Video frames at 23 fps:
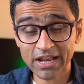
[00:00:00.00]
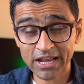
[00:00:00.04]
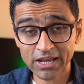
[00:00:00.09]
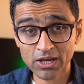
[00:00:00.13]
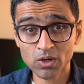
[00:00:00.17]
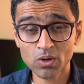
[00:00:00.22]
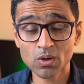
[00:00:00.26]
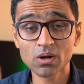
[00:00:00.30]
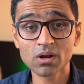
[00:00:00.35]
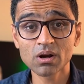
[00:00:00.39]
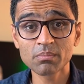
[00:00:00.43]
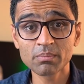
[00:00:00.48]

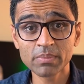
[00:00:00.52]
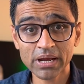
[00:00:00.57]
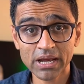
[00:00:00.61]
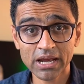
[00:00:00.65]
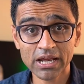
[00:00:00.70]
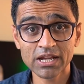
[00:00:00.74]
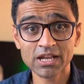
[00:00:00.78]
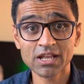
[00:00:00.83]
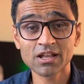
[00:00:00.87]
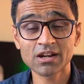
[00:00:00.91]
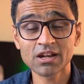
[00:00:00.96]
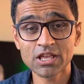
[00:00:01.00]
regular
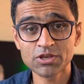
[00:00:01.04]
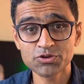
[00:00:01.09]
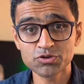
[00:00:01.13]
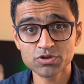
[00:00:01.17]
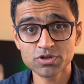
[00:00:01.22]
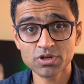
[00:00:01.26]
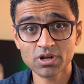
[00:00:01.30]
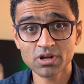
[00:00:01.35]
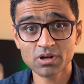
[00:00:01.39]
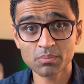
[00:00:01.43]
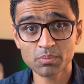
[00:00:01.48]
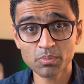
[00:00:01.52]
mechanical
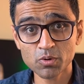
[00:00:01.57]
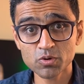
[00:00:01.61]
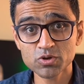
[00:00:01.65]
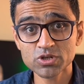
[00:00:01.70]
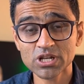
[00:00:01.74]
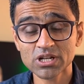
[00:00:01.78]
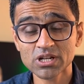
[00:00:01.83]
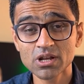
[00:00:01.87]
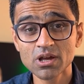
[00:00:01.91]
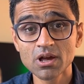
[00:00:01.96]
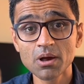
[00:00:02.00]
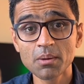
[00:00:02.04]
engineering
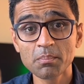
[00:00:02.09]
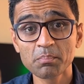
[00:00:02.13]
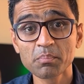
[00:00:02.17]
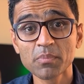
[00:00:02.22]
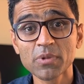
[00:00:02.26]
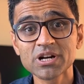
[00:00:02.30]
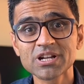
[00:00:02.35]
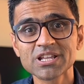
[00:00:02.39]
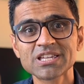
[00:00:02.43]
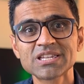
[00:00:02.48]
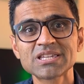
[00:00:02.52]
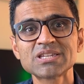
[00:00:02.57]
project,
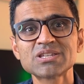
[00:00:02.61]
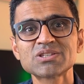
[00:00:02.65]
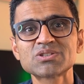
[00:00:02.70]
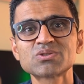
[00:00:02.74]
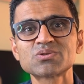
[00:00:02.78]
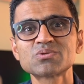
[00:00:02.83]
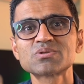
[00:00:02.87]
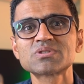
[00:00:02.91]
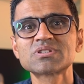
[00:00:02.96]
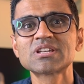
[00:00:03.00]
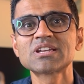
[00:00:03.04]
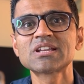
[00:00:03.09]
but he is
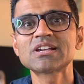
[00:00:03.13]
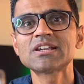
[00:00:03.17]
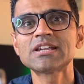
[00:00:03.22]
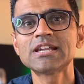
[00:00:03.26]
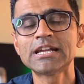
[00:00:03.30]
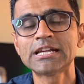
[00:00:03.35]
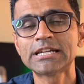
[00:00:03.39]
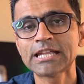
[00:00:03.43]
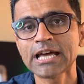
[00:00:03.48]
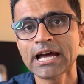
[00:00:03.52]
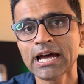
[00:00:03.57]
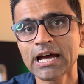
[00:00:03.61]
using
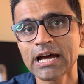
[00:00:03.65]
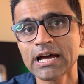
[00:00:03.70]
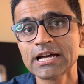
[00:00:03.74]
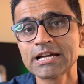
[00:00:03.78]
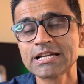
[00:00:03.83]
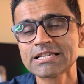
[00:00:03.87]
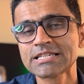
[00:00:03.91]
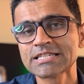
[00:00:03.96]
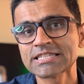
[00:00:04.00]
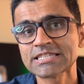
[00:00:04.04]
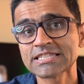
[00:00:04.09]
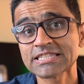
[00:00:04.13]
data
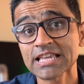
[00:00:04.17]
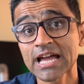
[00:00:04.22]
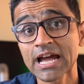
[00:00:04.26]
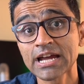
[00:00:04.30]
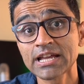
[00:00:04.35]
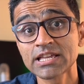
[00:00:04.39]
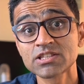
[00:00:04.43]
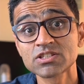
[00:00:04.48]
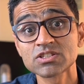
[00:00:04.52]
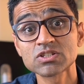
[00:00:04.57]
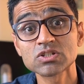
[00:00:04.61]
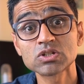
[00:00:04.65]

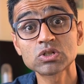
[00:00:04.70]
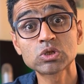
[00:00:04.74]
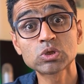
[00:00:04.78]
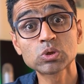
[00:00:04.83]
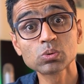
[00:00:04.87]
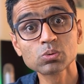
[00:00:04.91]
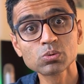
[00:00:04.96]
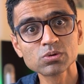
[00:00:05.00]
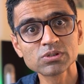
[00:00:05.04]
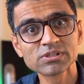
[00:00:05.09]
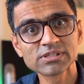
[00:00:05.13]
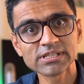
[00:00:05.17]
science
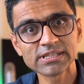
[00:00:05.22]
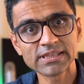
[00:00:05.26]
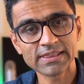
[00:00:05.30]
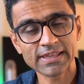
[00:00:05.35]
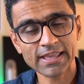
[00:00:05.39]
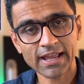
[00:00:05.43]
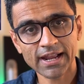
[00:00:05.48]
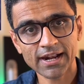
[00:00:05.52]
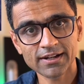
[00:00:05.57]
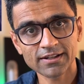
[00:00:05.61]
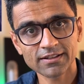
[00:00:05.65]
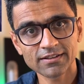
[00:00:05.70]
tools in
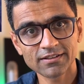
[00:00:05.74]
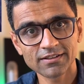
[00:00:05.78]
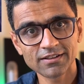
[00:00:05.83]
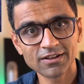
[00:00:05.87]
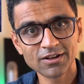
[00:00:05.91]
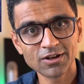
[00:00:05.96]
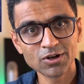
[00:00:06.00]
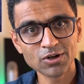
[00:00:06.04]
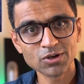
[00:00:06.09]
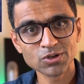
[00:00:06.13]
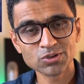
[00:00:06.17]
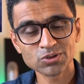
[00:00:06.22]
that.
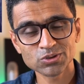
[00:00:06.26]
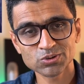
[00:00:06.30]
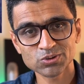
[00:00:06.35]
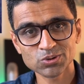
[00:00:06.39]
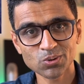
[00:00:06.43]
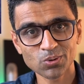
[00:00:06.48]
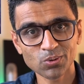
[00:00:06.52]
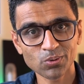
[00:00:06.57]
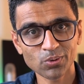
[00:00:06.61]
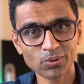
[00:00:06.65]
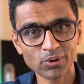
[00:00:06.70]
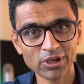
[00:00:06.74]

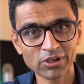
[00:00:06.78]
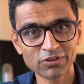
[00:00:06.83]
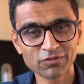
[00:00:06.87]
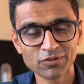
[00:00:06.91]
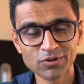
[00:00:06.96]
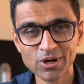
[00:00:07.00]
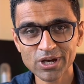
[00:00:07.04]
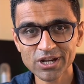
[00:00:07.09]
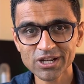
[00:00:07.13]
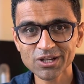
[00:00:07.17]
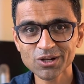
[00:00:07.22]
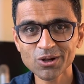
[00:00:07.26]
So if
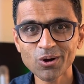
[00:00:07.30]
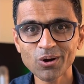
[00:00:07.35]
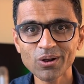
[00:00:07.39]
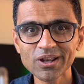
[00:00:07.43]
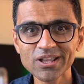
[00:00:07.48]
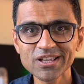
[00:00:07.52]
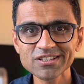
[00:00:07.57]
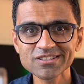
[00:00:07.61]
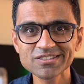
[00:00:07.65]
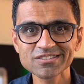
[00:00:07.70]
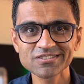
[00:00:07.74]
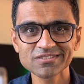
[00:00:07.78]
you are in
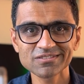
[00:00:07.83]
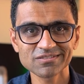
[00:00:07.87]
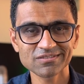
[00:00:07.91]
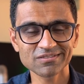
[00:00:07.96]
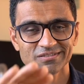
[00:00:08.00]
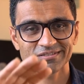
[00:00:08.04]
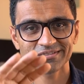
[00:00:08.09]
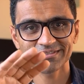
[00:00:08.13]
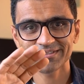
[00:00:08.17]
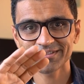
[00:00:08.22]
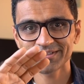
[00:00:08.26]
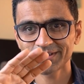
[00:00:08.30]
college,
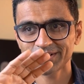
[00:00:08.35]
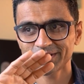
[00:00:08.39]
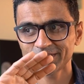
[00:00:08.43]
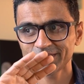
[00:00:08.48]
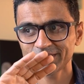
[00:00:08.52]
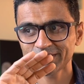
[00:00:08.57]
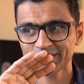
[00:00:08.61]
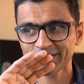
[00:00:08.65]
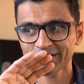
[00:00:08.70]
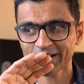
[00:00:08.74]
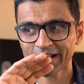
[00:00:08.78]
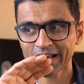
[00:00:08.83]

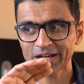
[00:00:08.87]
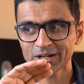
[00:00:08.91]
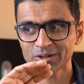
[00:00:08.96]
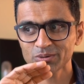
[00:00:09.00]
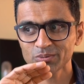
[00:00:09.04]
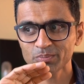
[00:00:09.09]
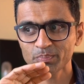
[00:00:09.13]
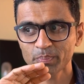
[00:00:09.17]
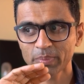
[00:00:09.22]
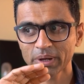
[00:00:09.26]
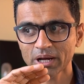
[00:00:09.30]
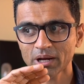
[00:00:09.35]
try
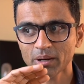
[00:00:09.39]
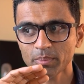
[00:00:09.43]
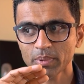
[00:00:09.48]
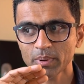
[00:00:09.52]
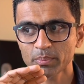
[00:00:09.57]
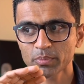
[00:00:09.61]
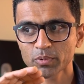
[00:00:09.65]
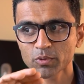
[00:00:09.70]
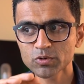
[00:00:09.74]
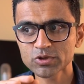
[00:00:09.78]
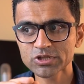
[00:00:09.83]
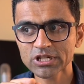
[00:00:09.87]
to pick up a
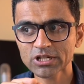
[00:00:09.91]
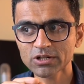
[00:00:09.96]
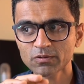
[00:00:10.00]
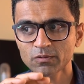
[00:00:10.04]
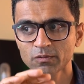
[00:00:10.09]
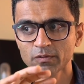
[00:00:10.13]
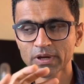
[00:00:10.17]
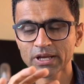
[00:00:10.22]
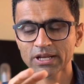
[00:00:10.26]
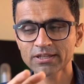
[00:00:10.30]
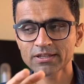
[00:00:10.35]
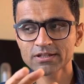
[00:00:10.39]
project
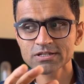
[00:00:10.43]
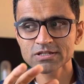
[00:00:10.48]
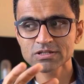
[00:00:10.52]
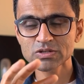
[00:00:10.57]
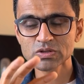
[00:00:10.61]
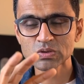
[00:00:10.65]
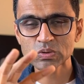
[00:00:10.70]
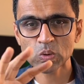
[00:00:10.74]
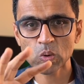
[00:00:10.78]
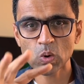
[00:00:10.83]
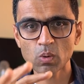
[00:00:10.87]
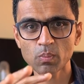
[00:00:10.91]
where there is a
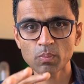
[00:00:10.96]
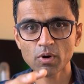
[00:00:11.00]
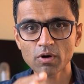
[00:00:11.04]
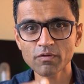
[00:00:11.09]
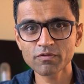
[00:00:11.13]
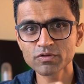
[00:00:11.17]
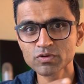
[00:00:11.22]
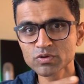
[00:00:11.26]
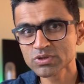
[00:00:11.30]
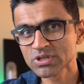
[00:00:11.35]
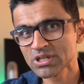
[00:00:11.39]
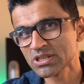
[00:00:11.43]
scope
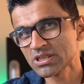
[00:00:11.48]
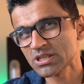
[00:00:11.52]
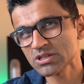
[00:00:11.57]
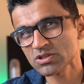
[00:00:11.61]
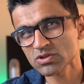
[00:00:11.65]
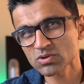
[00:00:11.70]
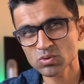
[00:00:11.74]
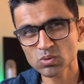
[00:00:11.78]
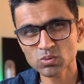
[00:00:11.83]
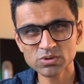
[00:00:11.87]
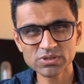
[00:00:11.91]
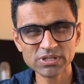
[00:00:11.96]
of using
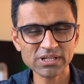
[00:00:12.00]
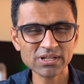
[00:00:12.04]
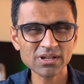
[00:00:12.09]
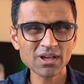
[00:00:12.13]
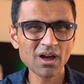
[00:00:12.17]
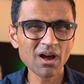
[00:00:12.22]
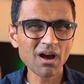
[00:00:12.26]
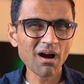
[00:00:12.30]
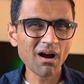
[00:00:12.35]
these tools, and